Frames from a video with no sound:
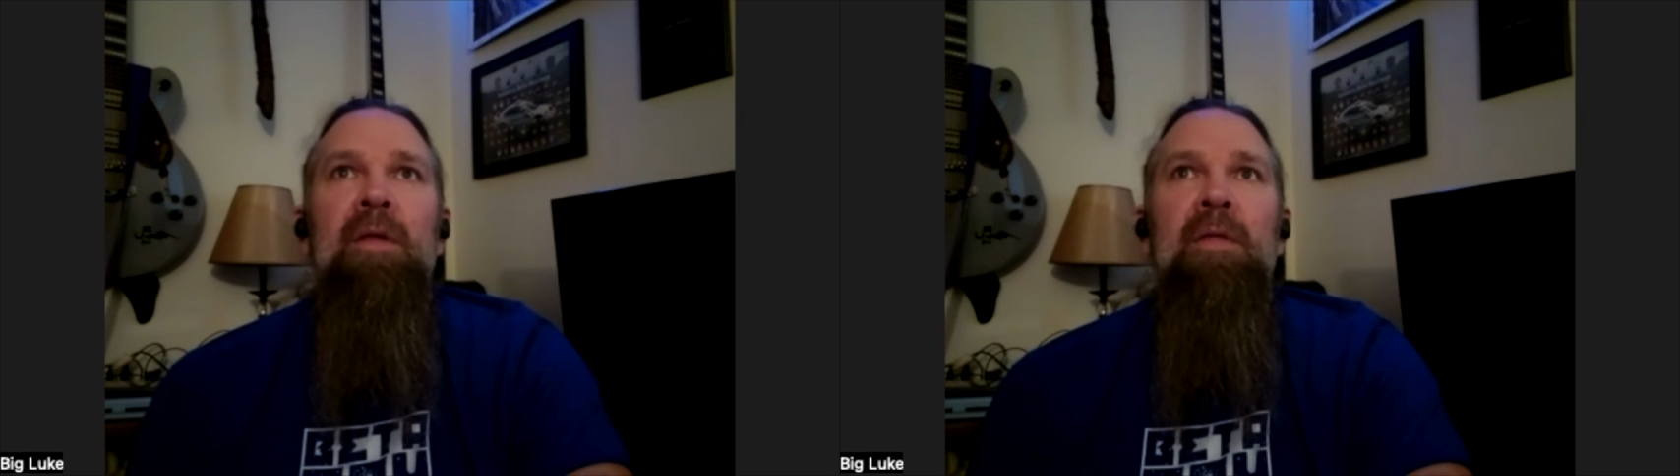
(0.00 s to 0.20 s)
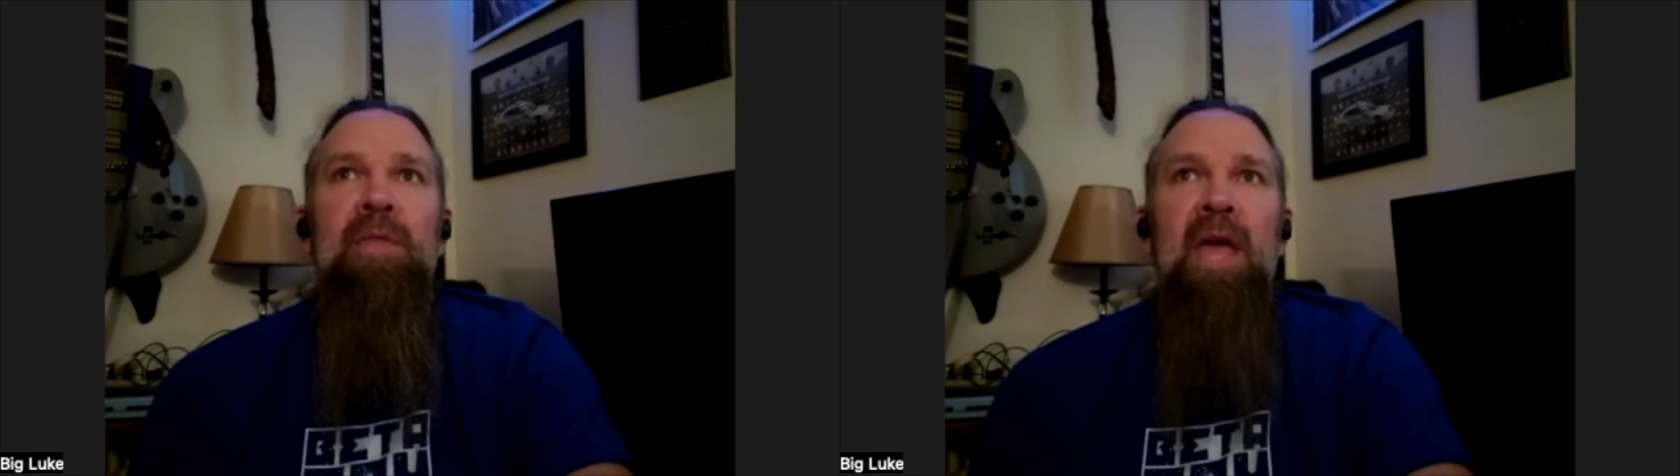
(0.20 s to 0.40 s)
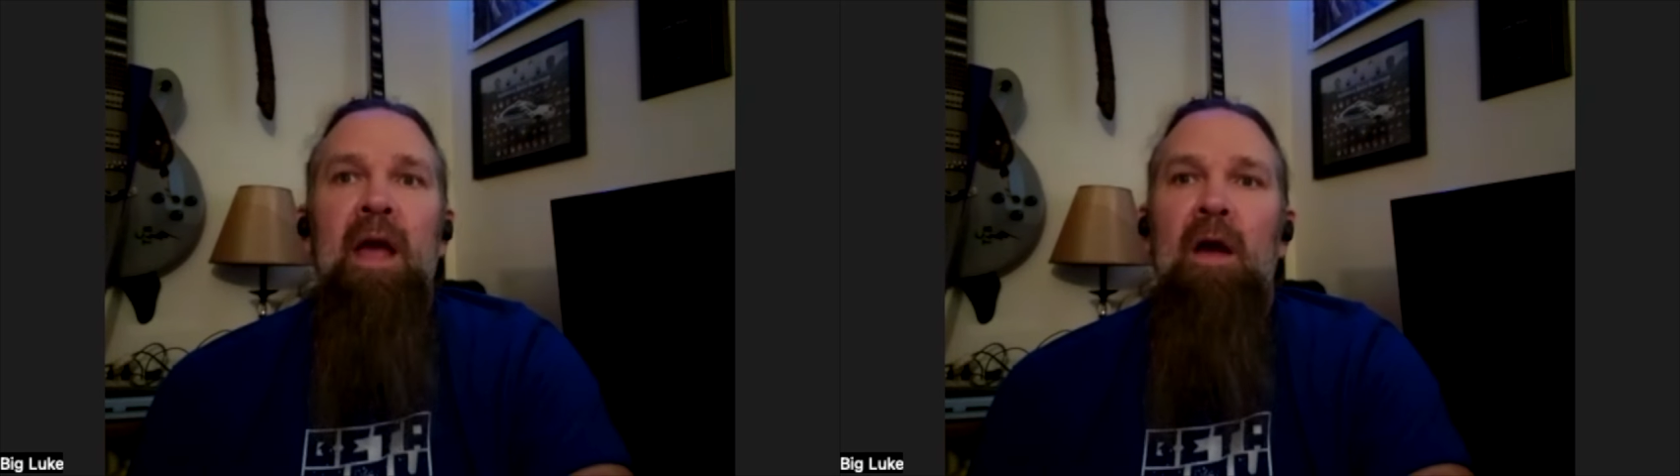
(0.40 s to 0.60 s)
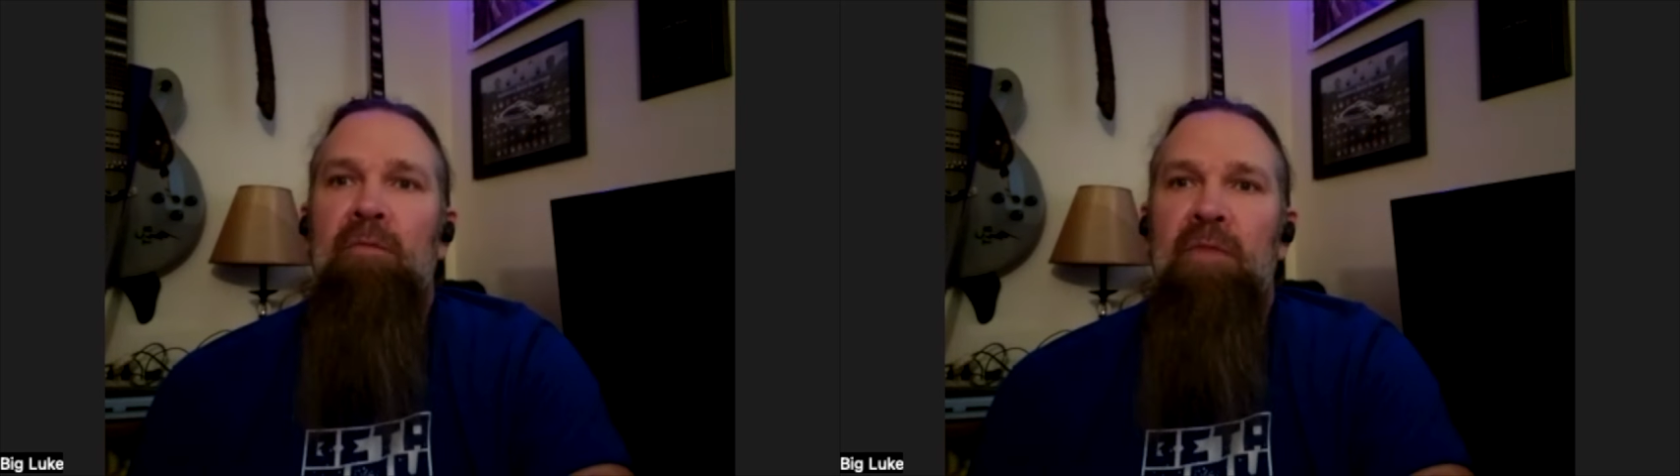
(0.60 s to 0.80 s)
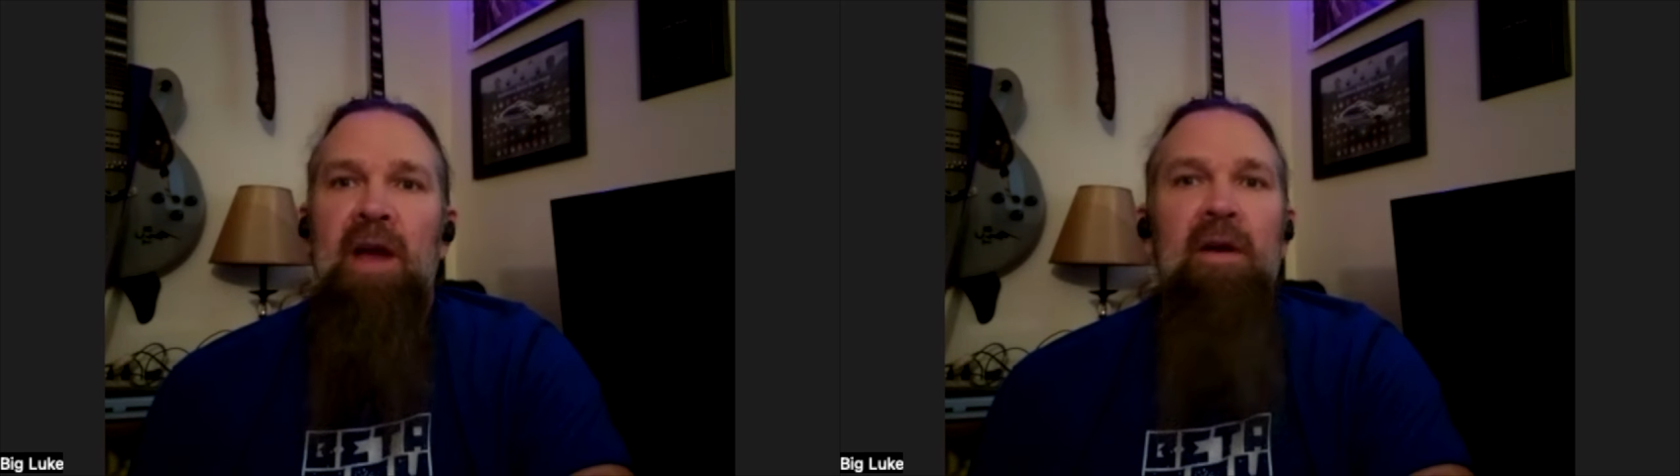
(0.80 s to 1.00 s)
They are
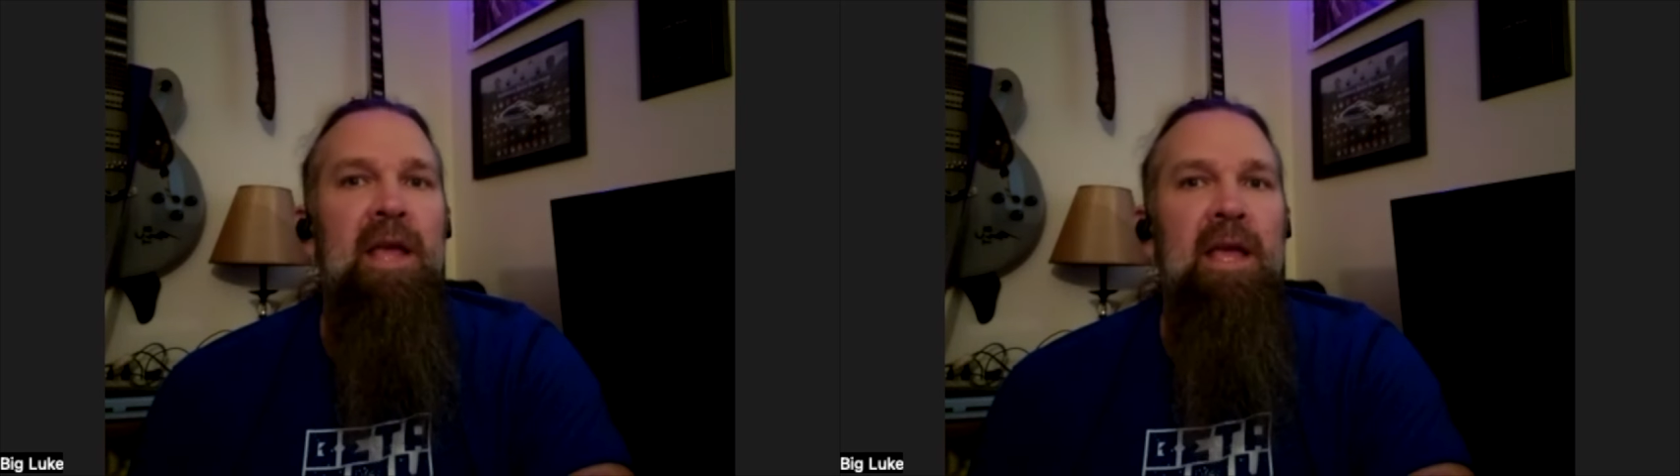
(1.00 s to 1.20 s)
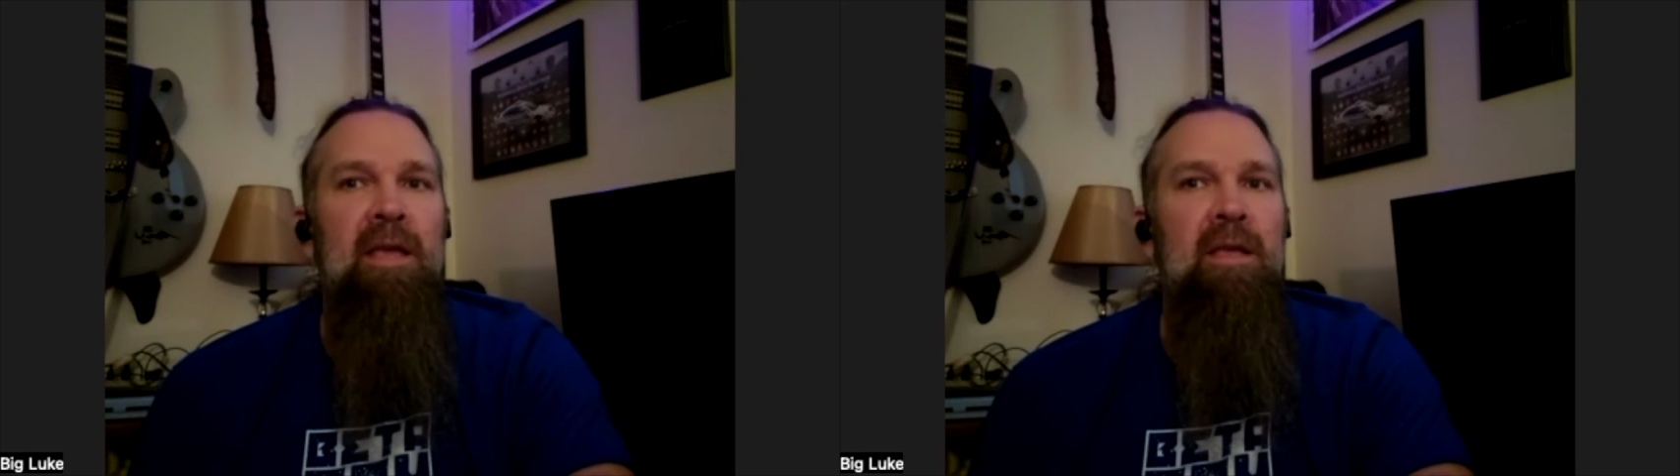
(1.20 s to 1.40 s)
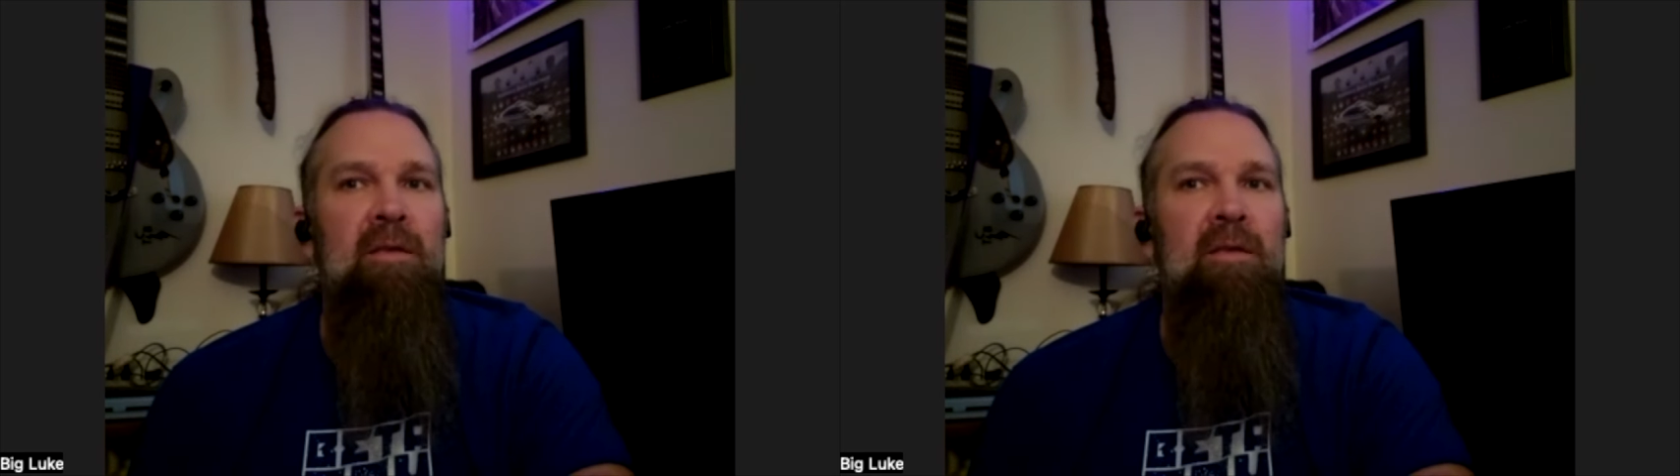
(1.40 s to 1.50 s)
very